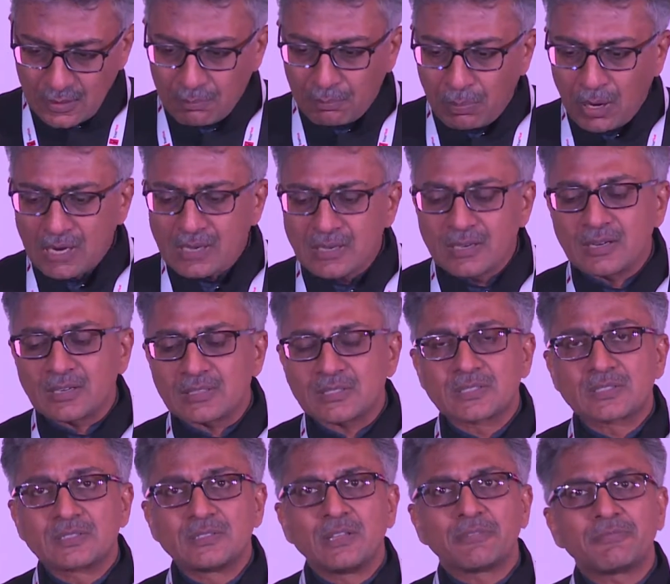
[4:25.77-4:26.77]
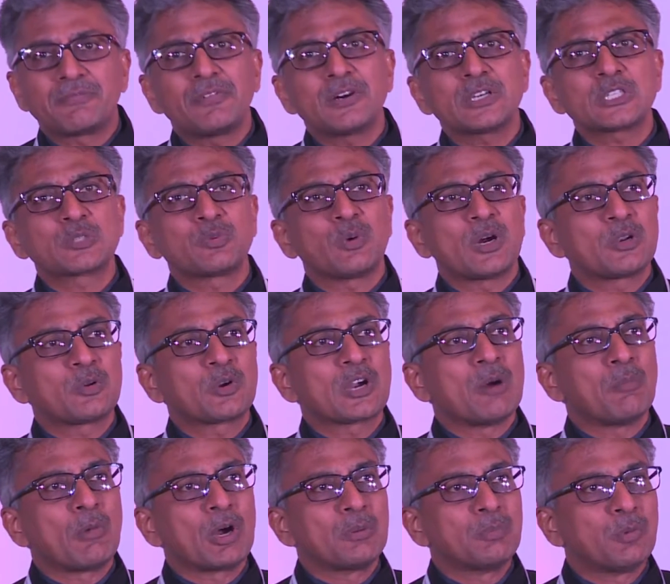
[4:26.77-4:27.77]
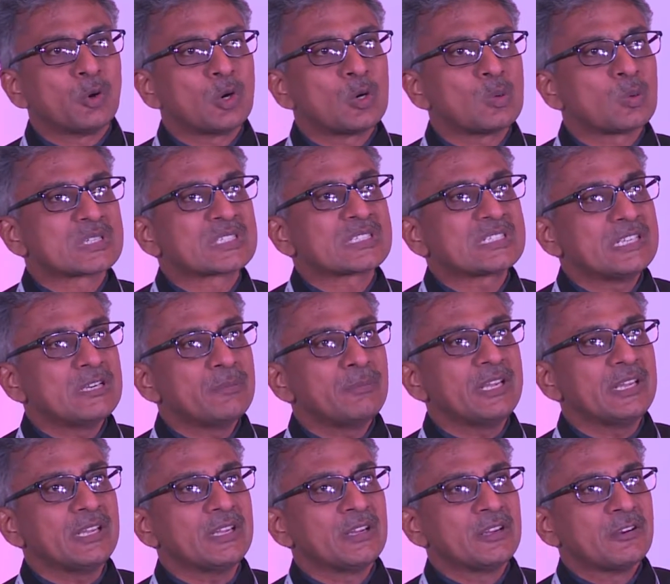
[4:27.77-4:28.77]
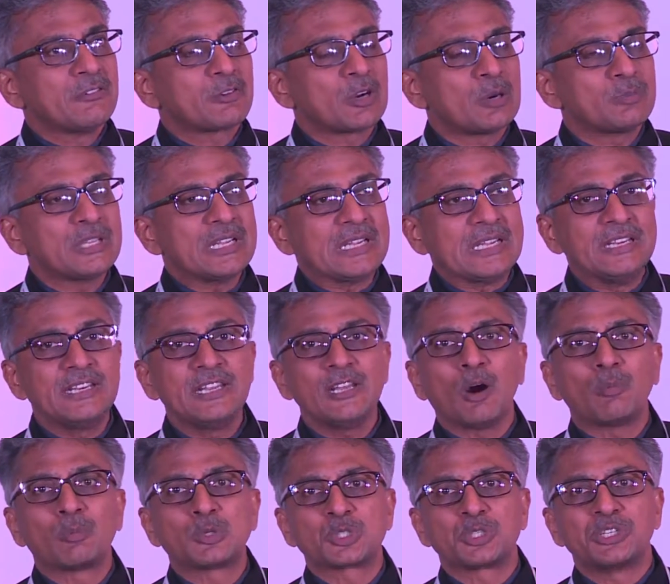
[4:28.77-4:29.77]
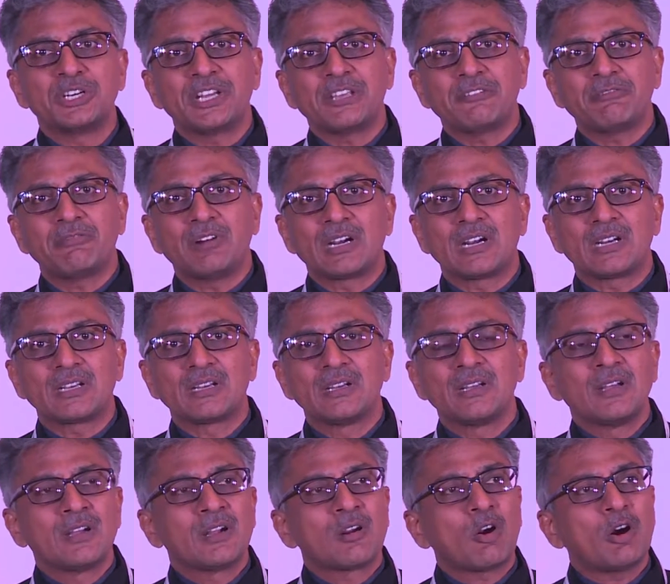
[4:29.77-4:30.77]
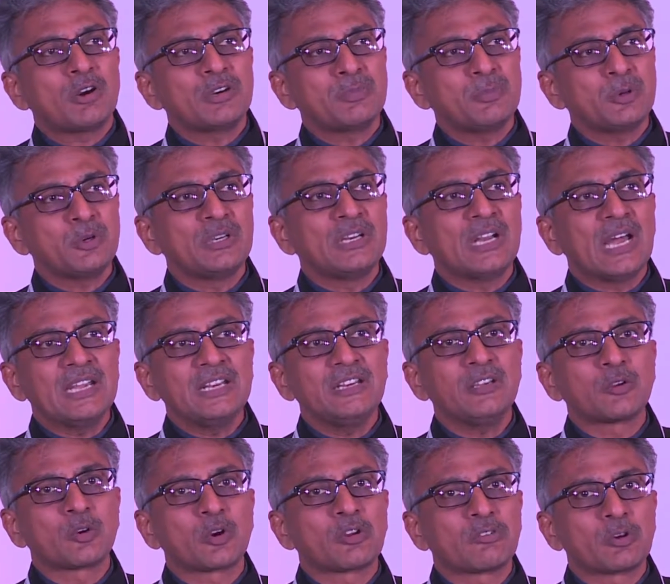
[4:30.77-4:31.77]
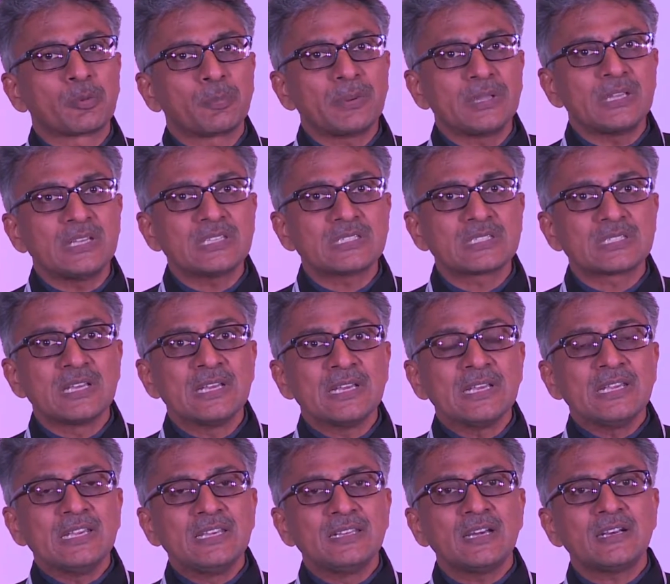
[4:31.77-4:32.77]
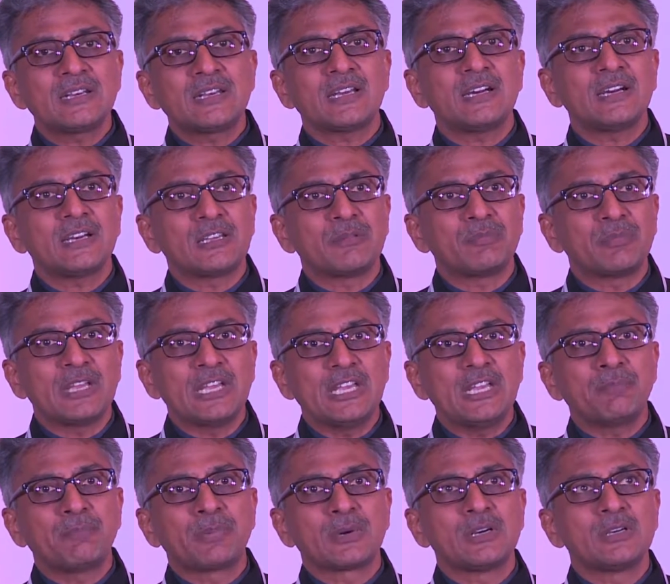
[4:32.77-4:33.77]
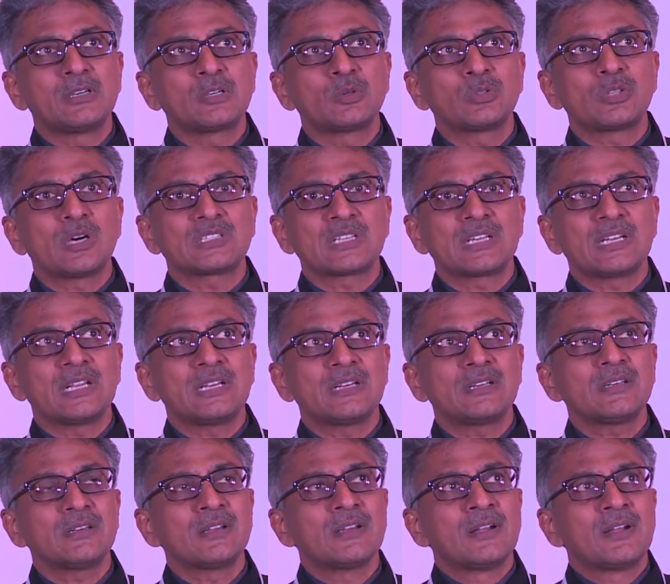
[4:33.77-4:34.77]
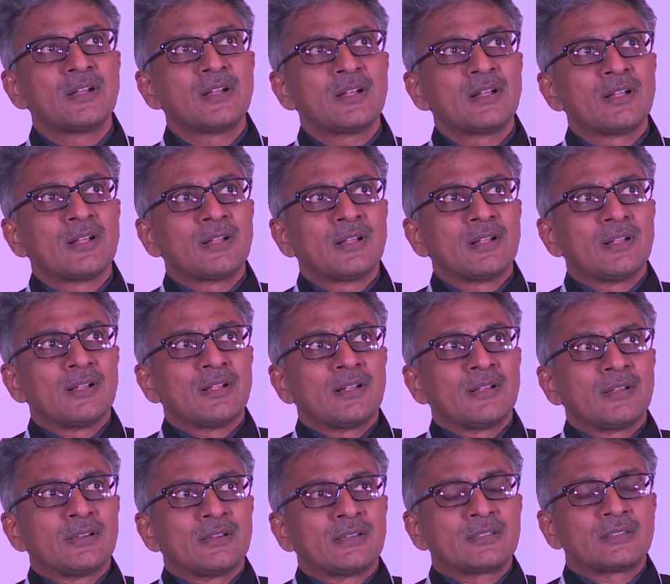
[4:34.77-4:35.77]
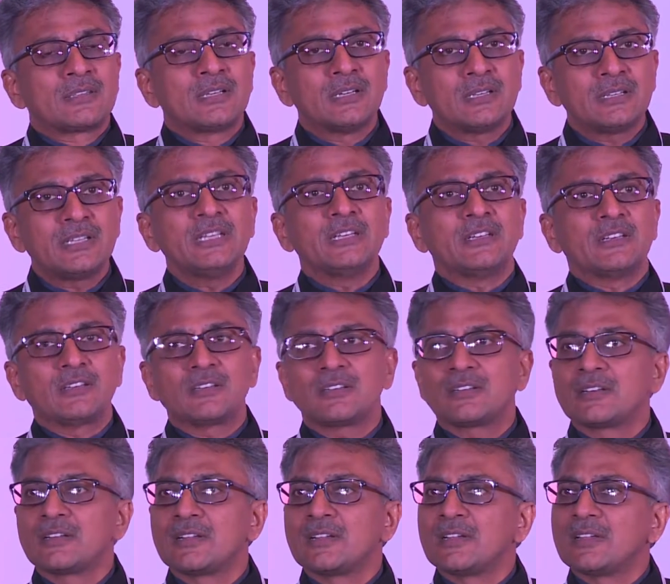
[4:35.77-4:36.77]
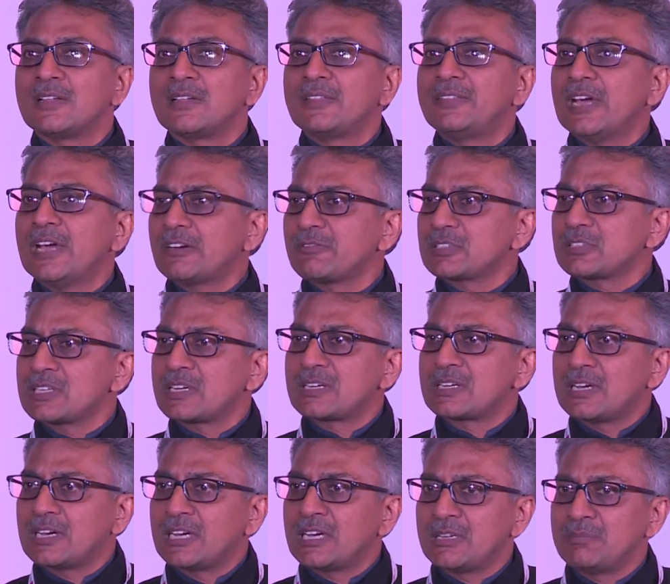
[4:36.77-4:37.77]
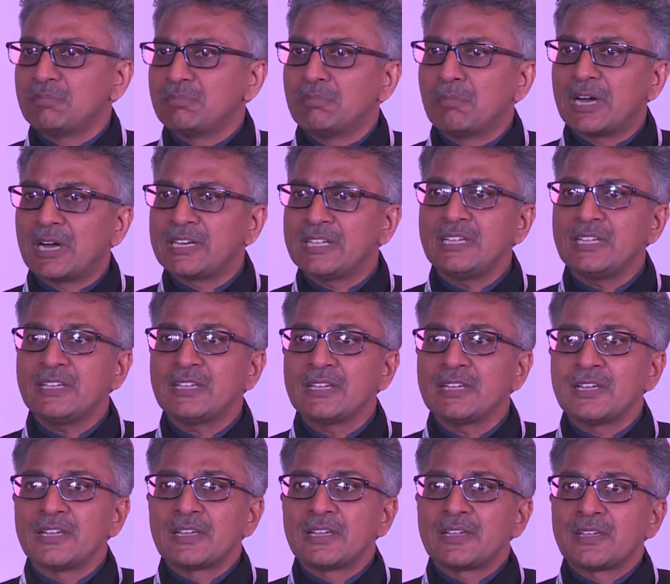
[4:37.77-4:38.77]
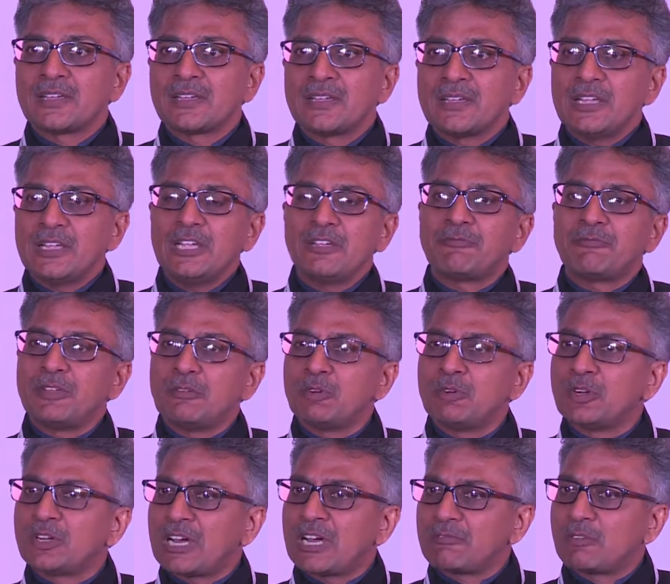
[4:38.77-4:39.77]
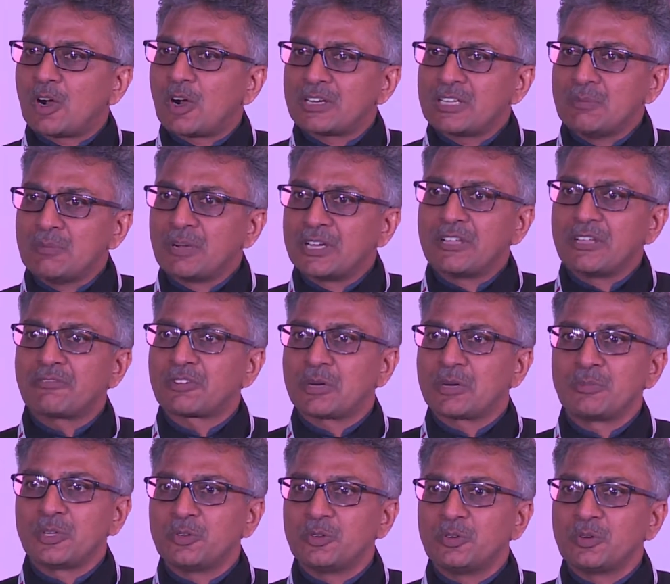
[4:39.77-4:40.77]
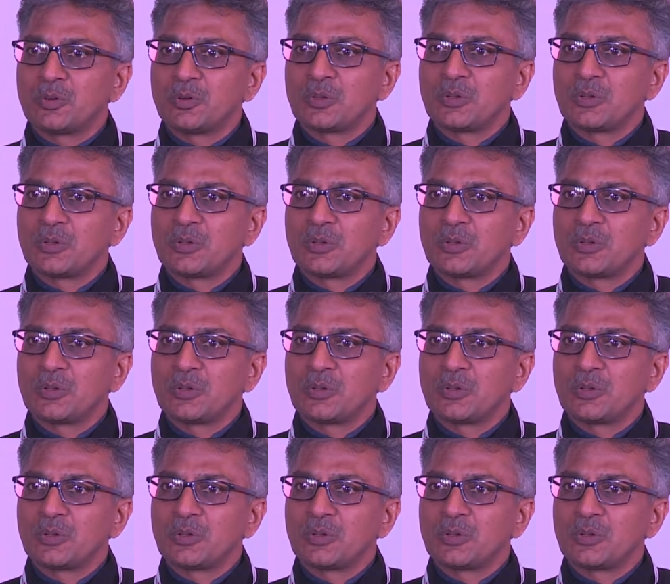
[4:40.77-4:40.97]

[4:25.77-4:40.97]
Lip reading: partners. The first one to come on board was SIDBI from the India Opportunity Fund, contributed 9 crore of rupees in a time, April 2013. That was our time, money. If we wouldn't have got the money from you,